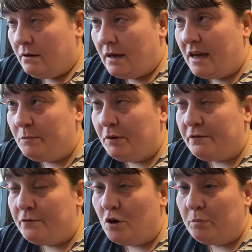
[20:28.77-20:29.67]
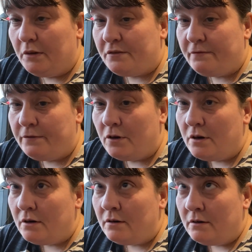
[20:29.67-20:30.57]
8 plus 4 plus
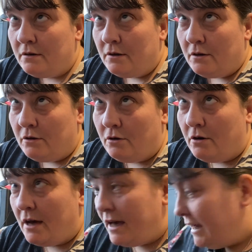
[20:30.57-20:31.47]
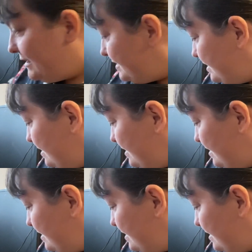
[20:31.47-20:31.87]
4, or 8